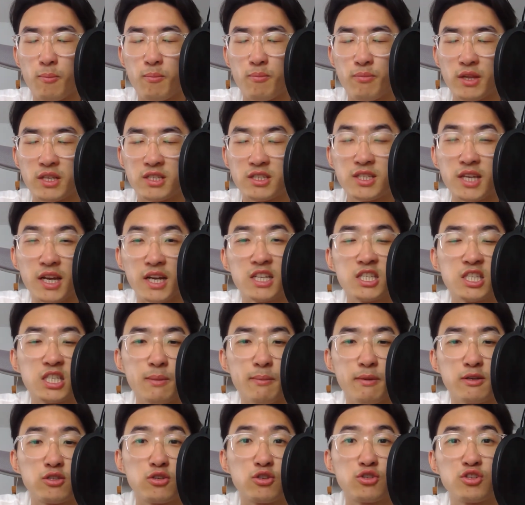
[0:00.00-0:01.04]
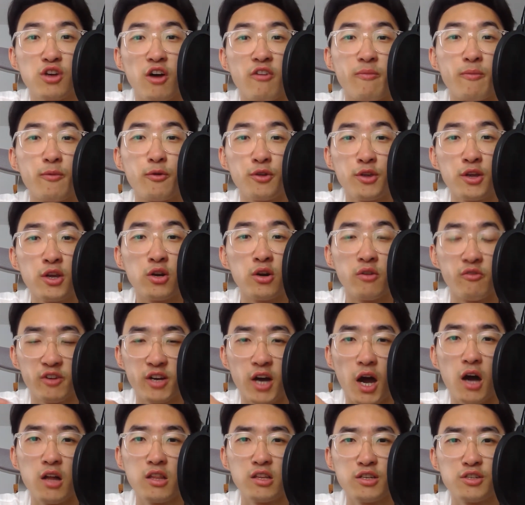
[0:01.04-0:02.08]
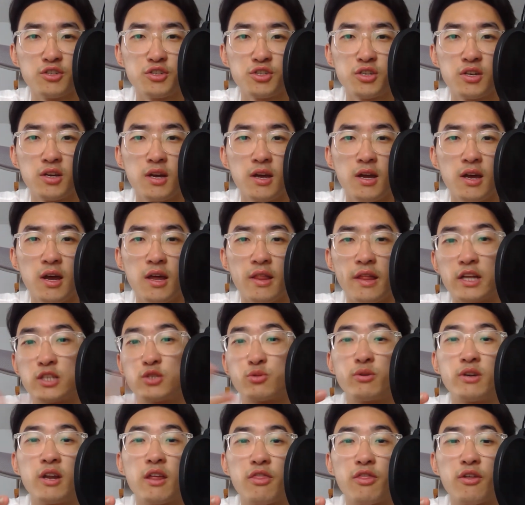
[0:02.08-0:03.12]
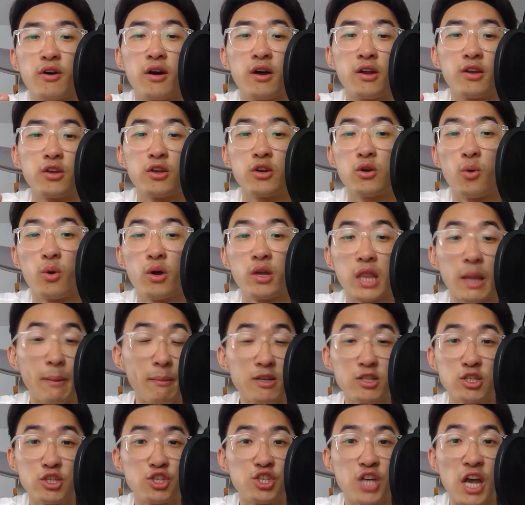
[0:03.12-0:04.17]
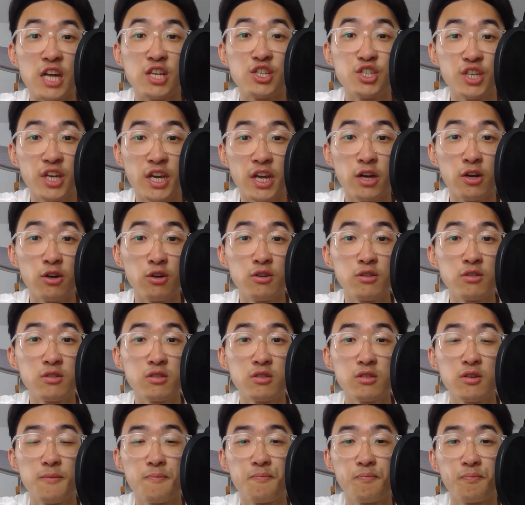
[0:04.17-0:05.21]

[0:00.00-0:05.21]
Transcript: the second semester sophomore year of college, that's when I thought, you know what, let me just change gears.